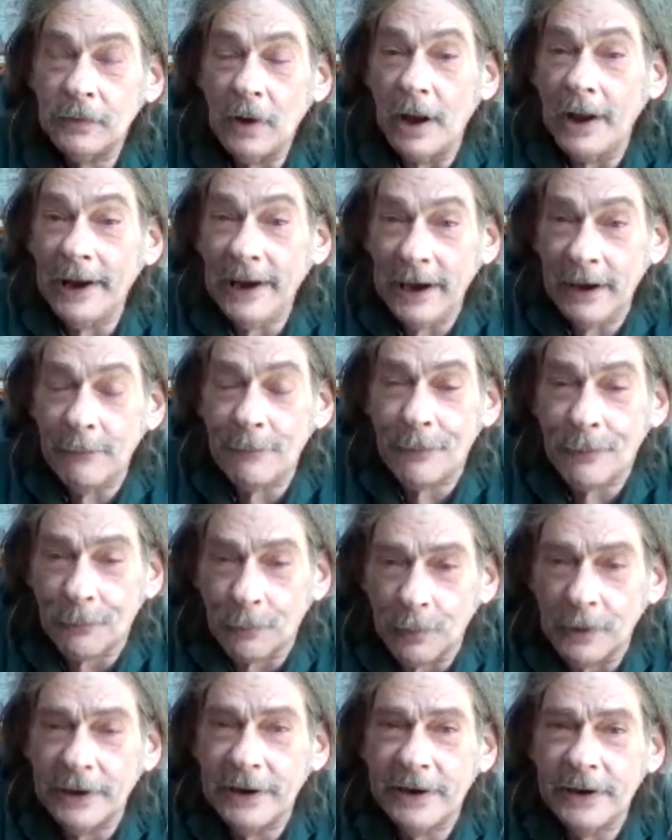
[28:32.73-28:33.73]
I have
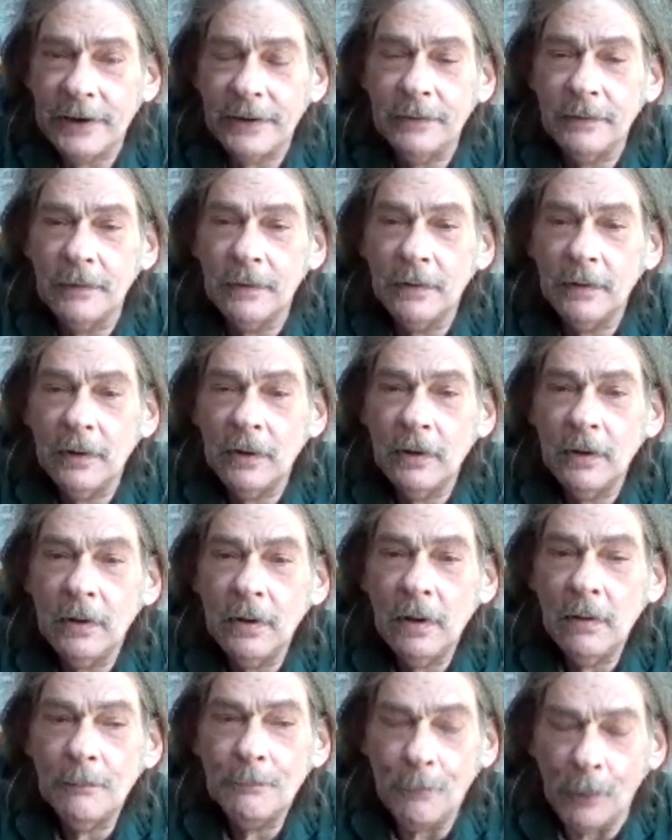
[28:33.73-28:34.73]
3
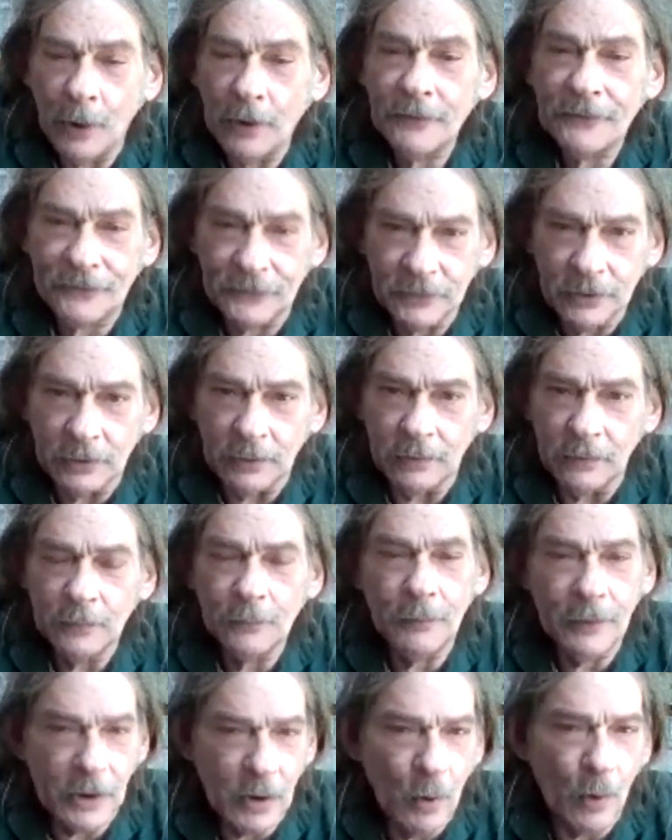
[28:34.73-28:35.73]
personal
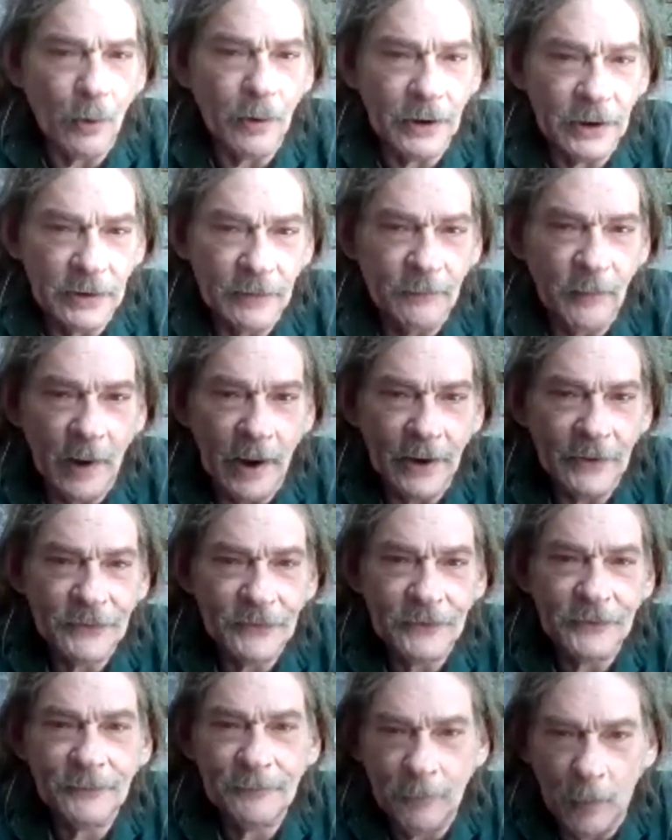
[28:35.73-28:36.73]
recording
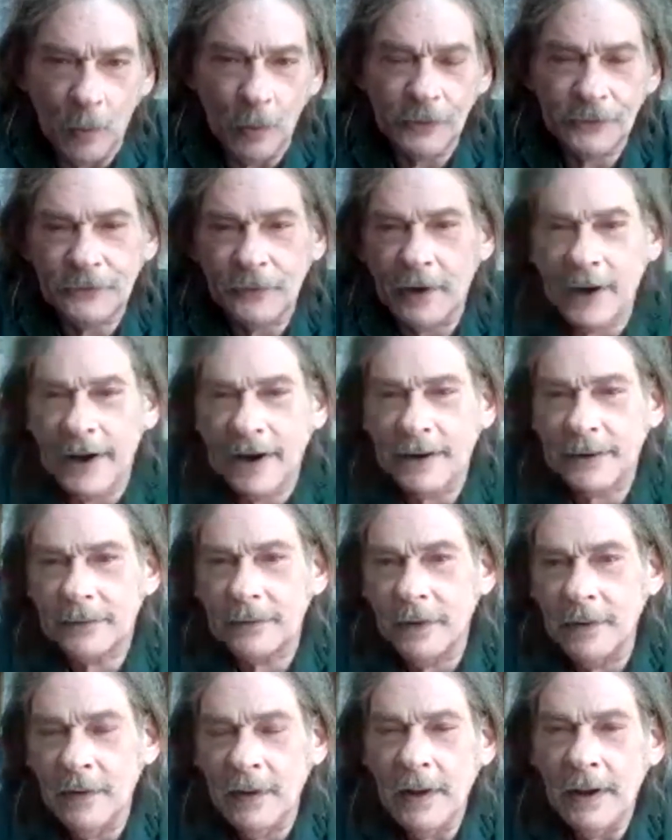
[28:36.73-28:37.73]
devices, 4-track,
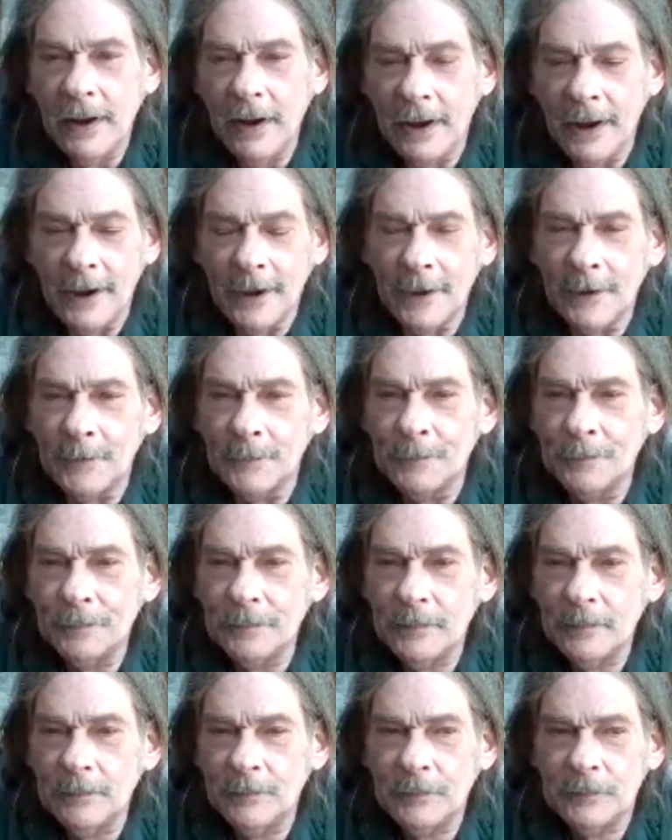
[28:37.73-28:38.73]

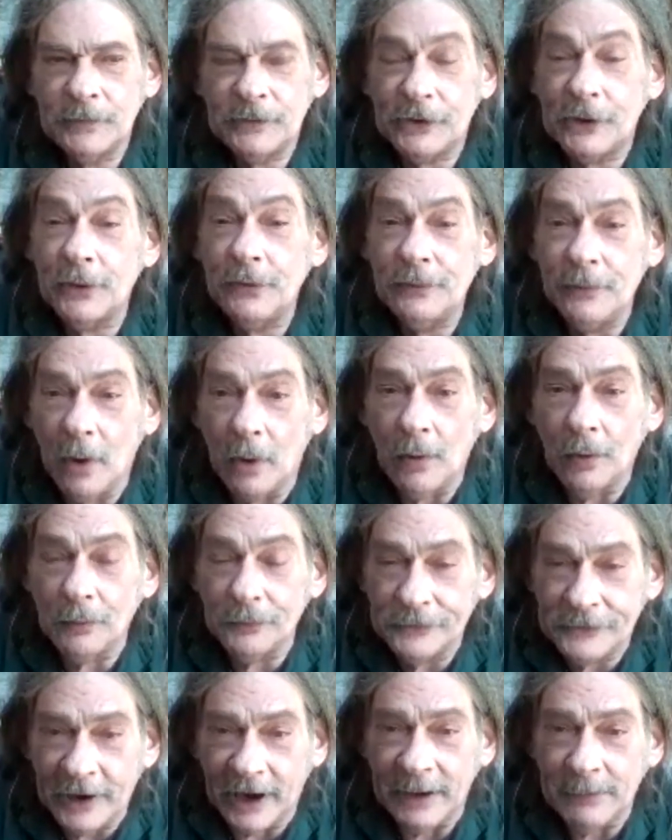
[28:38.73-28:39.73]
2
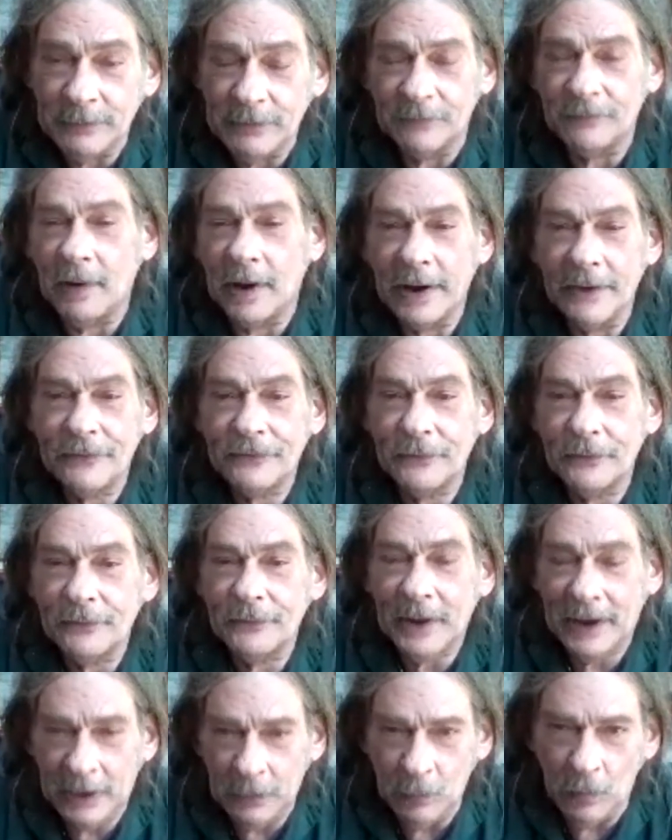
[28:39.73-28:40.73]
old tape
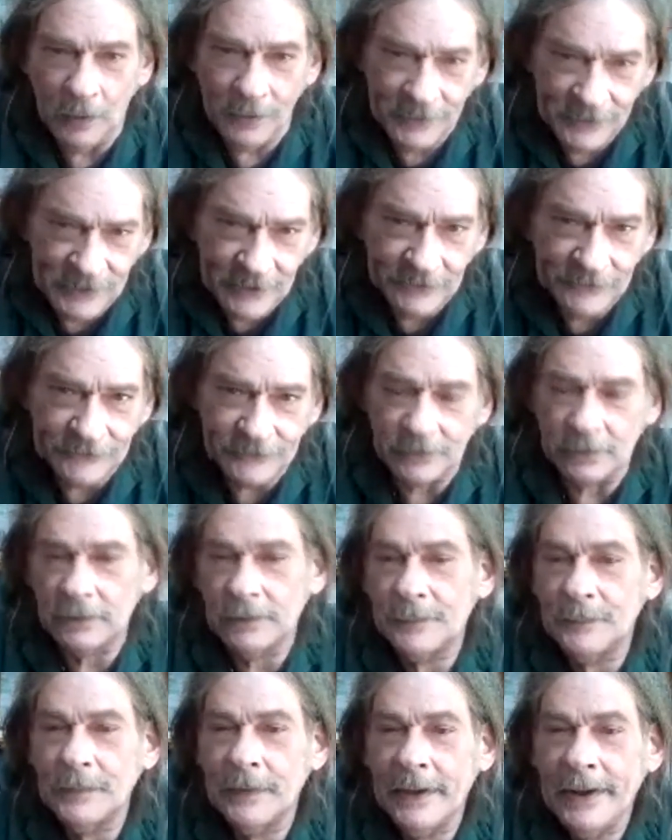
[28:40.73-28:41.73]
devices, and 1
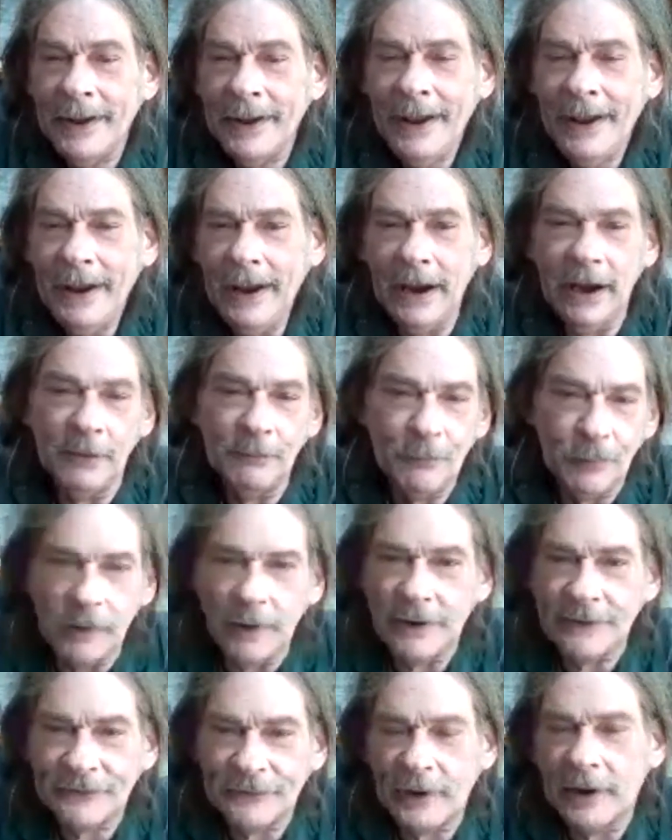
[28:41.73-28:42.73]
digital. And
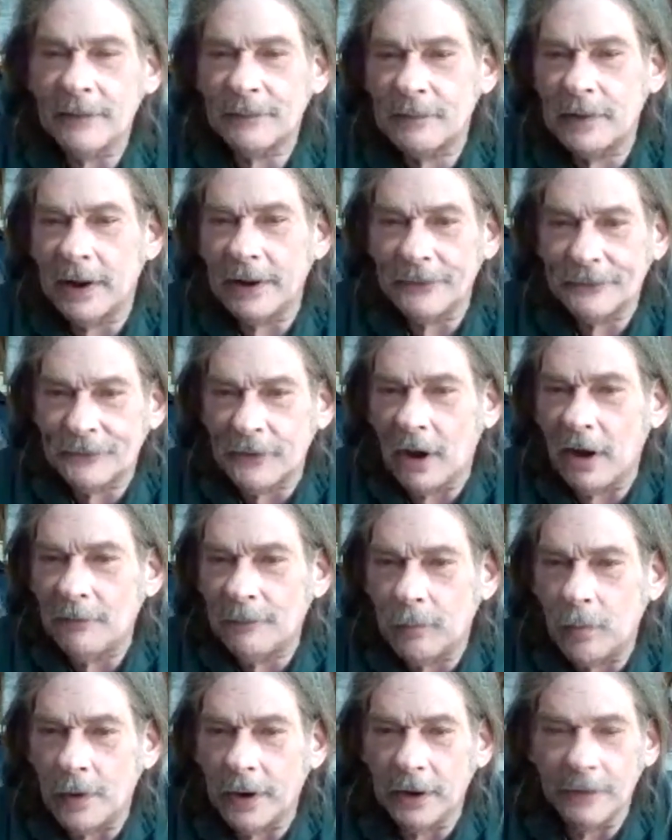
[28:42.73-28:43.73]
plus, I've got
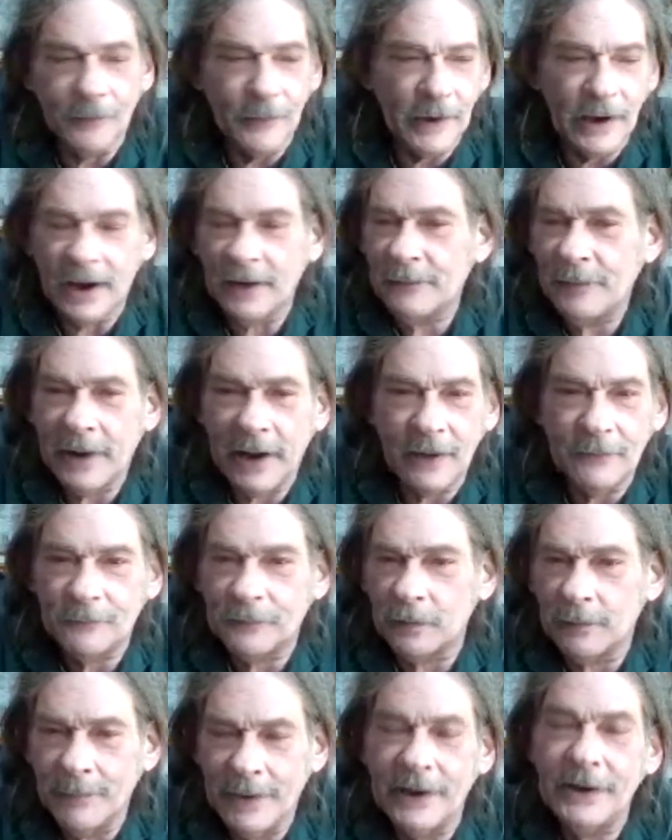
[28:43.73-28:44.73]
software that I've
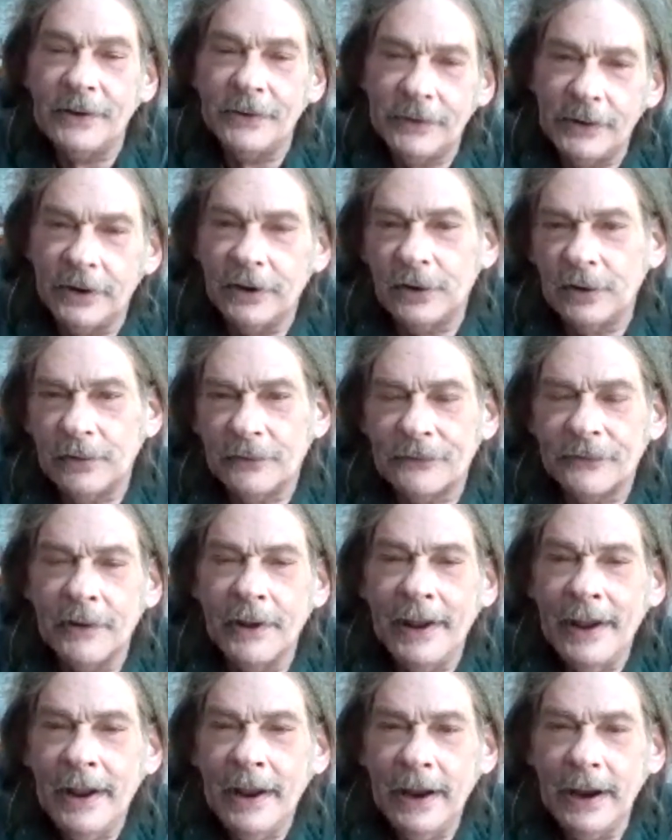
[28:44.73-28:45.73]
had for many years.
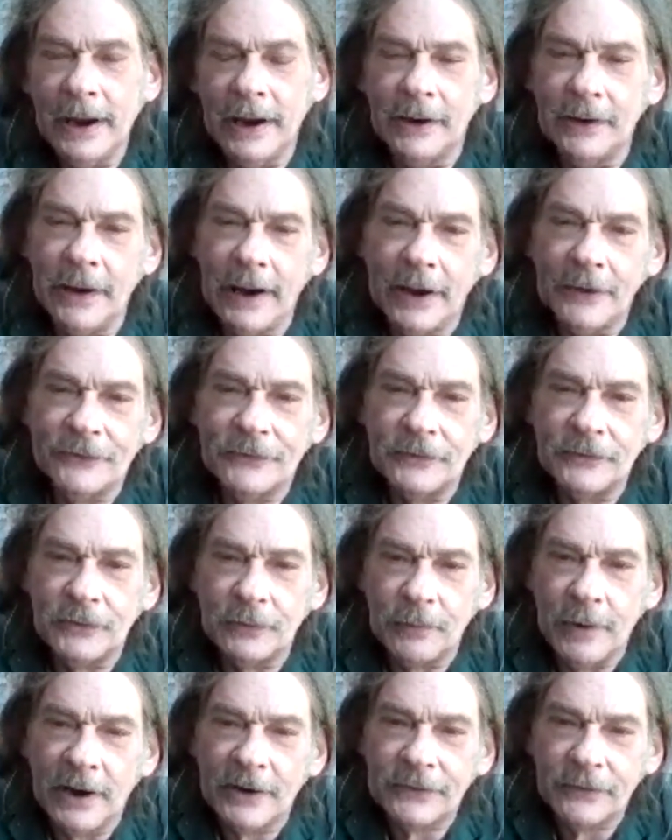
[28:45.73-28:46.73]
And as a
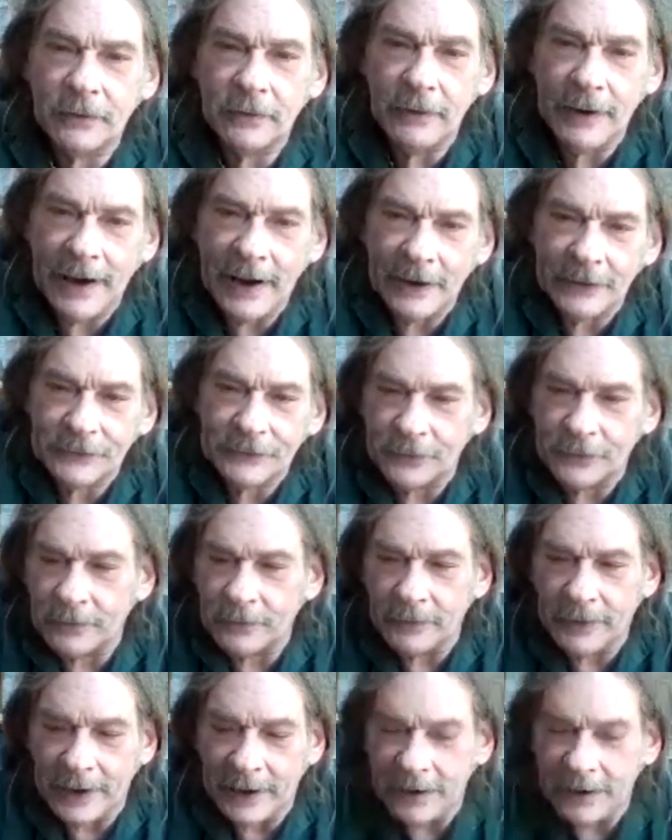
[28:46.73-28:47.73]
director,
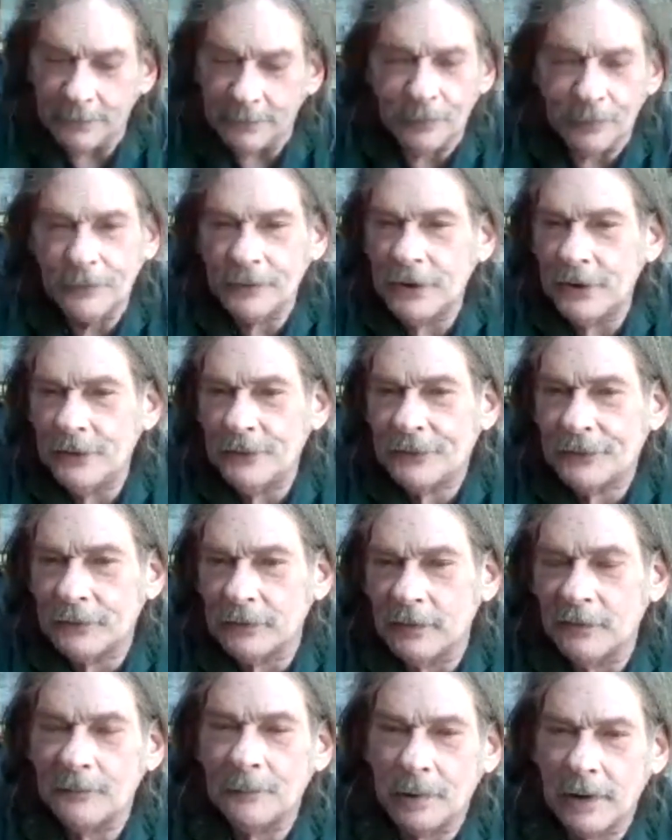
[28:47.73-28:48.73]
actor, and
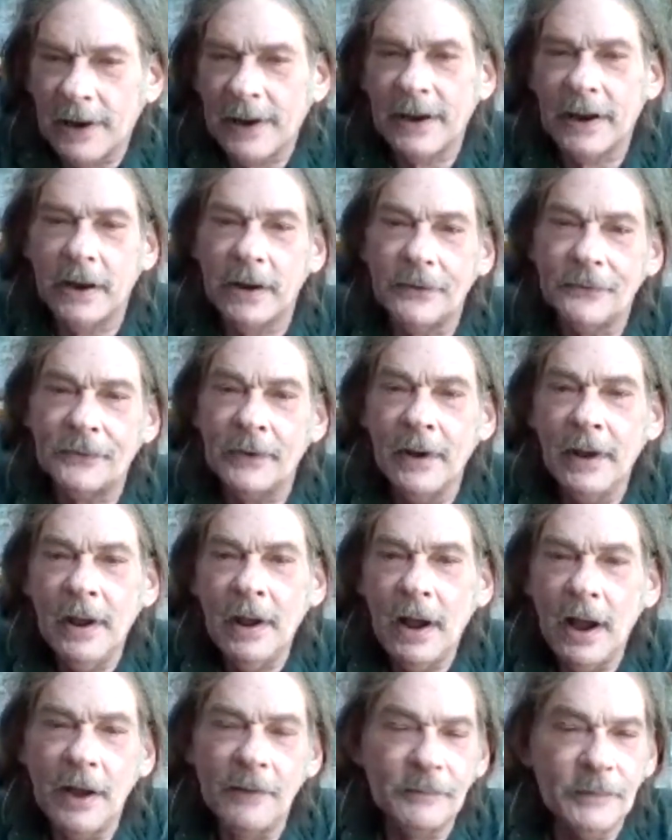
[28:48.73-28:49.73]
producer of plays,
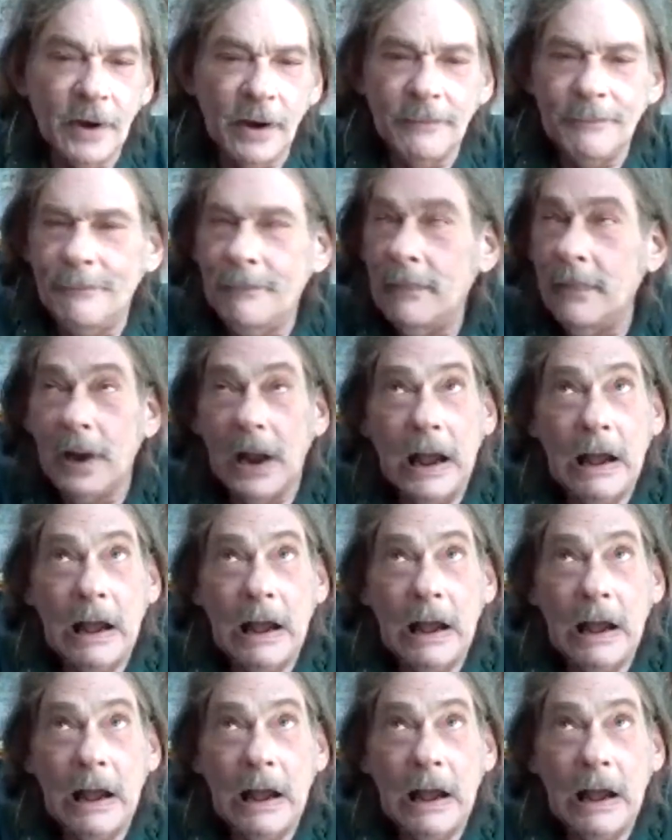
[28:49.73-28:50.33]
I've done,